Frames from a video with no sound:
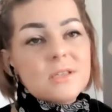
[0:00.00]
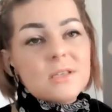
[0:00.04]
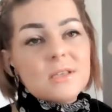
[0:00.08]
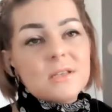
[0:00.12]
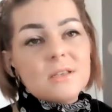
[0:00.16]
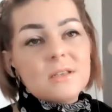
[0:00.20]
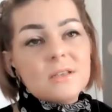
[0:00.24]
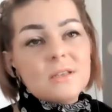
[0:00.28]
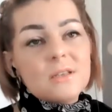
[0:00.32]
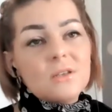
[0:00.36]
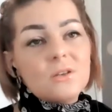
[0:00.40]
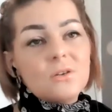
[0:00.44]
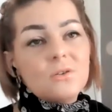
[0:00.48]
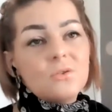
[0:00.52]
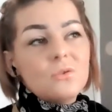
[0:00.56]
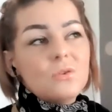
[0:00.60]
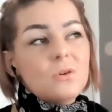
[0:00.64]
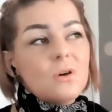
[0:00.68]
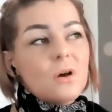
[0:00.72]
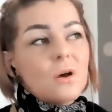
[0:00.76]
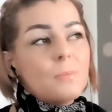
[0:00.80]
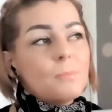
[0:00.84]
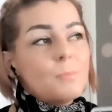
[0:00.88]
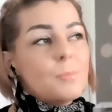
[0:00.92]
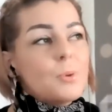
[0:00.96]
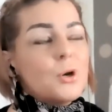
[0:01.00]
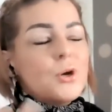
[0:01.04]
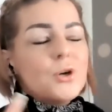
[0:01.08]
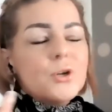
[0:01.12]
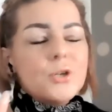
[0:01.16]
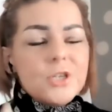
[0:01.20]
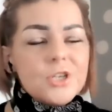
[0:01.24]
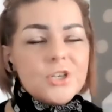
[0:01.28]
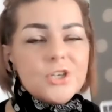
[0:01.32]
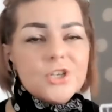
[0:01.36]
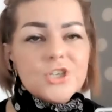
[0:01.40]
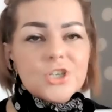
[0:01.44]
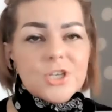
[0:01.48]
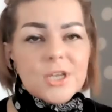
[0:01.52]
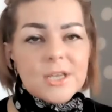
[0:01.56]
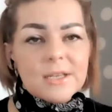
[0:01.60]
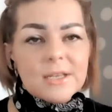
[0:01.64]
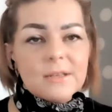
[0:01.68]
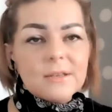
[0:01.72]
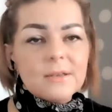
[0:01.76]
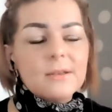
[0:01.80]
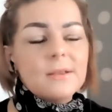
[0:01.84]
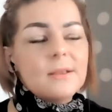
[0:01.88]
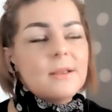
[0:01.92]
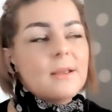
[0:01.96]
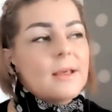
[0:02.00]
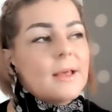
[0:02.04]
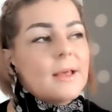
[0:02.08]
that are punishing,